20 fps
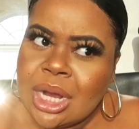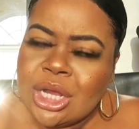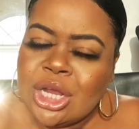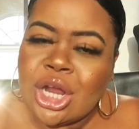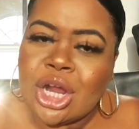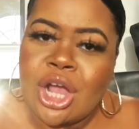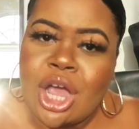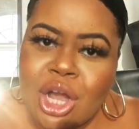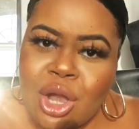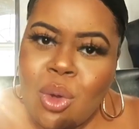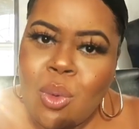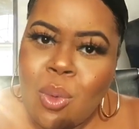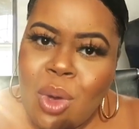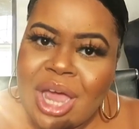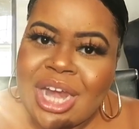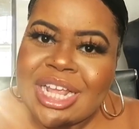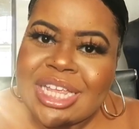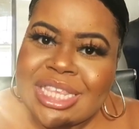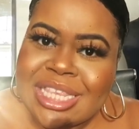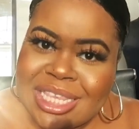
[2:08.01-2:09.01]
you're gonna
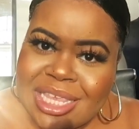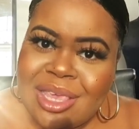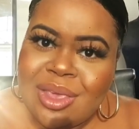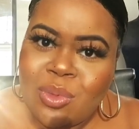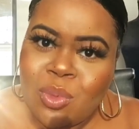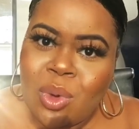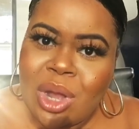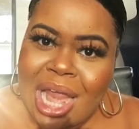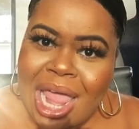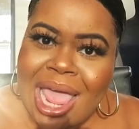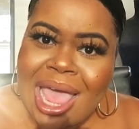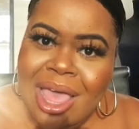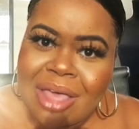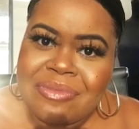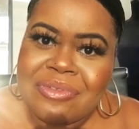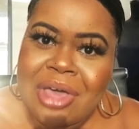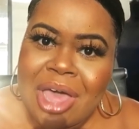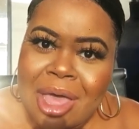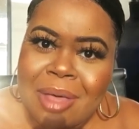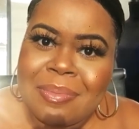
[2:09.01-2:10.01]
wanna see what I
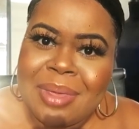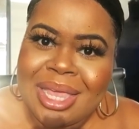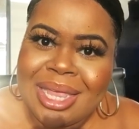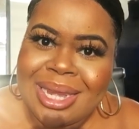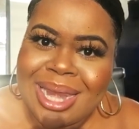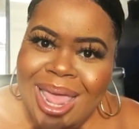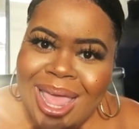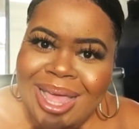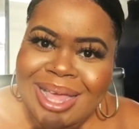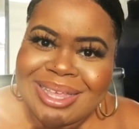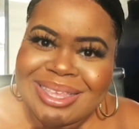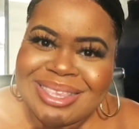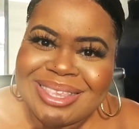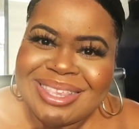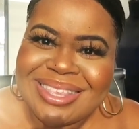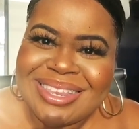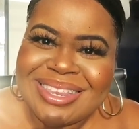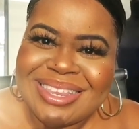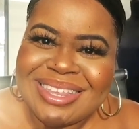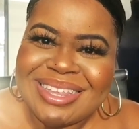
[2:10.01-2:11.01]
have coming
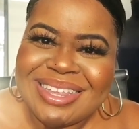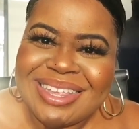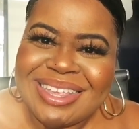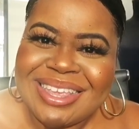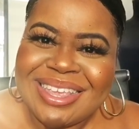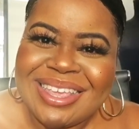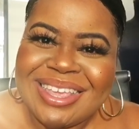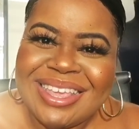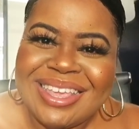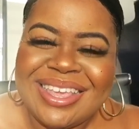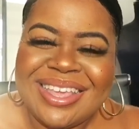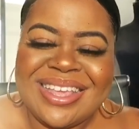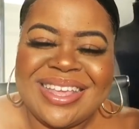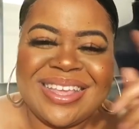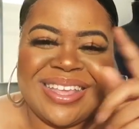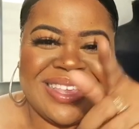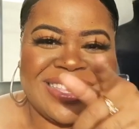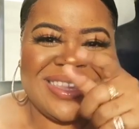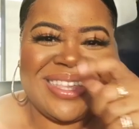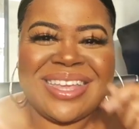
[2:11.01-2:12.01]
next.
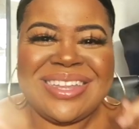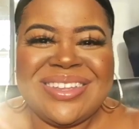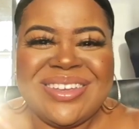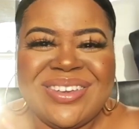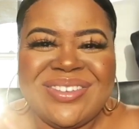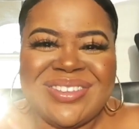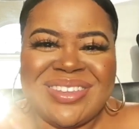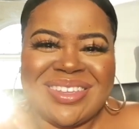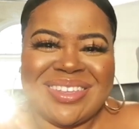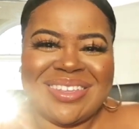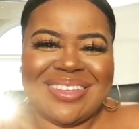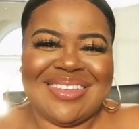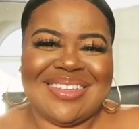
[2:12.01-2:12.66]
Stay tuned.